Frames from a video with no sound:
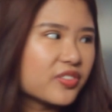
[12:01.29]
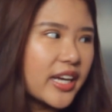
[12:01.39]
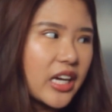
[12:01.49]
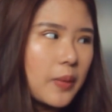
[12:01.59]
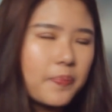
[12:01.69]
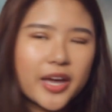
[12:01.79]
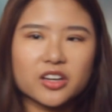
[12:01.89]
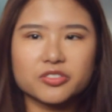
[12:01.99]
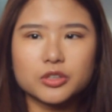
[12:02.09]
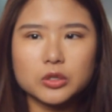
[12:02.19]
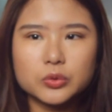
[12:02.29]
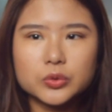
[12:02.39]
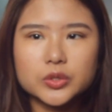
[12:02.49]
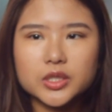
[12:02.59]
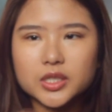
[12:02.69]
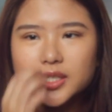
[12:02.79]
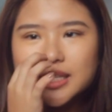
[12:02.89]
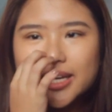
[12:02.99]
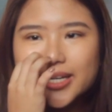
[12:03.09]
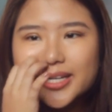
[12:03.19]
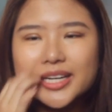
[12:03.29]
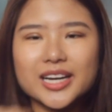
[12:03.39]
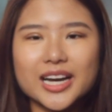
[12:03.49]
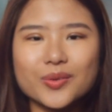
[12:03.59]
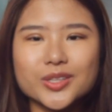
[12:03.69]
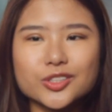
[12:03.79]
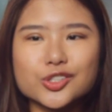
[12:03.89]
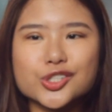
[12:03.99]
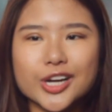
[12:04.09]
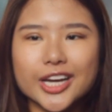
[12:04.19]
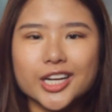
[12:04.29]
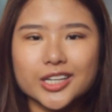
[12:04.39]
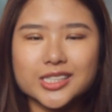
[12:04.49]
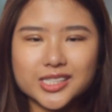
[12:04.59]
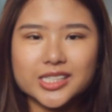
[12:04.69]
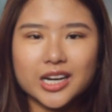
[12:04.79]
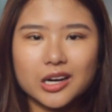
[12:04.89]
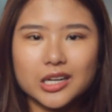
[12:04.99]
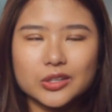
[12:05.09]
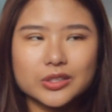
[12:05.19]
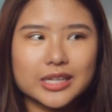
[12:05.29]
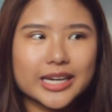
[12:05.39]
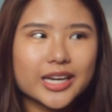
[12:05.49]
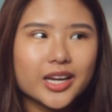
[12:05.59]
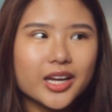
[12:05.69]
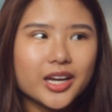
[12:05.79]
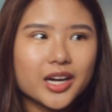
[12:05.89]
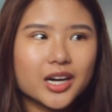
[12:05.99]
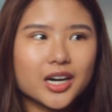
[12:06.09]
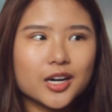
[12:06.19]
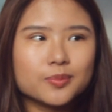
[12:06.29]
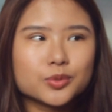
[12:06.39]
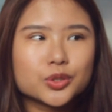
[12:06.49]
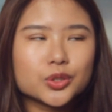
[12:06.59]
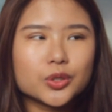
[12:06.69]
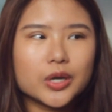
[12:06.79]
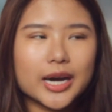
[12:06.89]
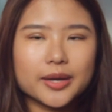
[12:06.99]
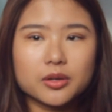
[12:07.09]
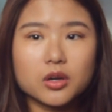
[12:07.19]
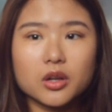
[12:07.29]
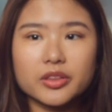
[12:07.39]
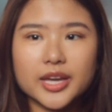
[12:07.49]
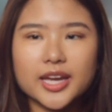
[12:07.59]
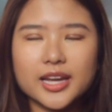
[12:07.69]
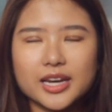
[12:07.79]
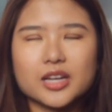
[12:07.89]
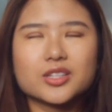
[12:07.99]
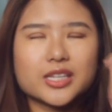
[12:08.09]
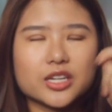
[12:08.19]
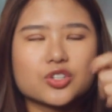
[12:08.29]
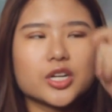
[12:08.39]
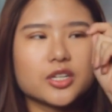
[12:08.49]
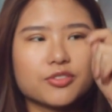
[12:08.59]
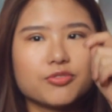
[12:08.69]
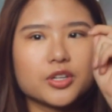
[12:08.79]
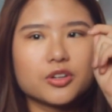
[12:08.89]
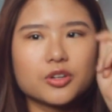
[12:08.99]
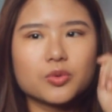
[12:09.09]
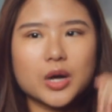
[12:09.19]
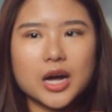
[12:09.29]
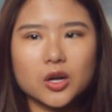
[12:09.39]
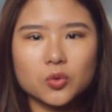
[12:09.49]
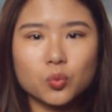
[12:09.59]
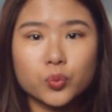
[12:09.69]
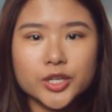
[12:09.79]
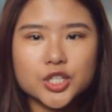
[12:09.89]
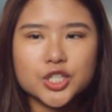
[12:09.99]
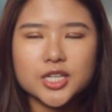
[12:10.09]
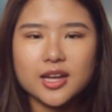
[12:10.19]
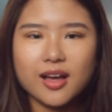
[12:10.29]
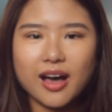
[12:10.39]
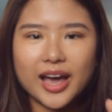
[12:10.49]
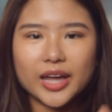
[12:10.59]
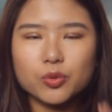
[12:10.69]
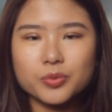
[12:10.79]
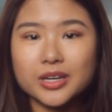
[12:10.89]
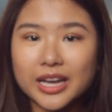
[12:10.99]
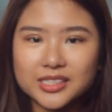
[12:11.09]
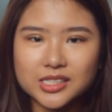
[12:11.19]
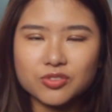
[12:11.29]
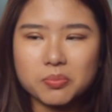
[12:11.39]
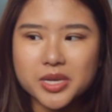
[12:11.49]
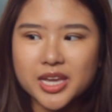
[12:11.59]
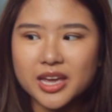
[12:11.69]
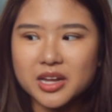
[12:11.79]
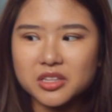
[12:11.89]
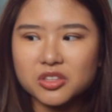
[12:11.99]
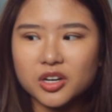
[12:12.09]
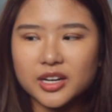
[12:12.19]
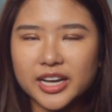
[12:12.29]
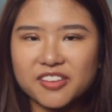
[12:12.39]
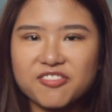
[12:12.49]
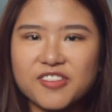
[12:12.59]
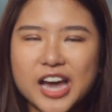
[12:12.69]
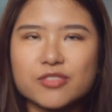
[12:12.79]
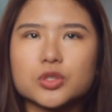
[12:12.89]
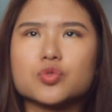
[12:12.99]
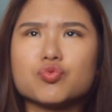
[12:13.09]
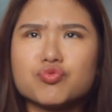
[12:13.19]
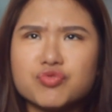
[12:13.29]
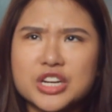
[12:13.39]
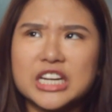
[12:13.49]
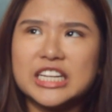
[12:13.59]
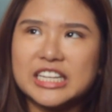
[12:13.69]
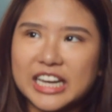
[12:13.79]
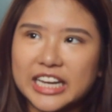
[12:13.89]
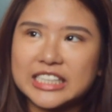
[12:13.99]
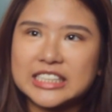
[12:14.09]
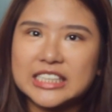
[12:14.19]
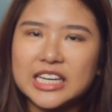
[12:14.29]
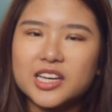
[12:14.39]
like a pack of glue because I wanted to try it out and see how I look like. So I got that and I was like trying to figure out which height would be nicest for me, and I thought like 5 was really nice.